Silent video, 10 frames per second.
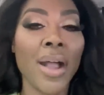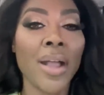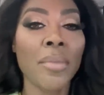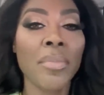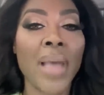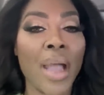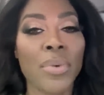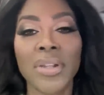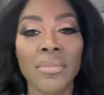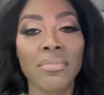I
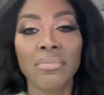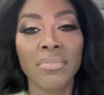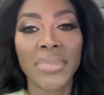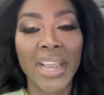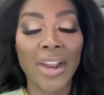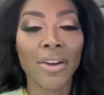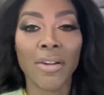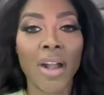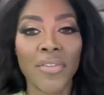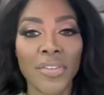would take
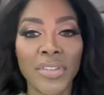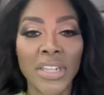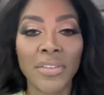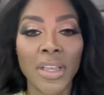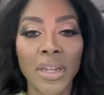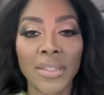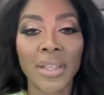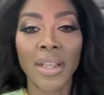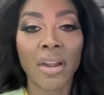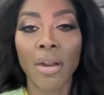her off of TV in
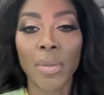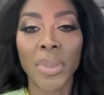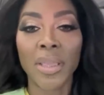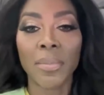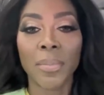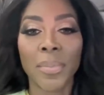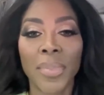a heartbeat.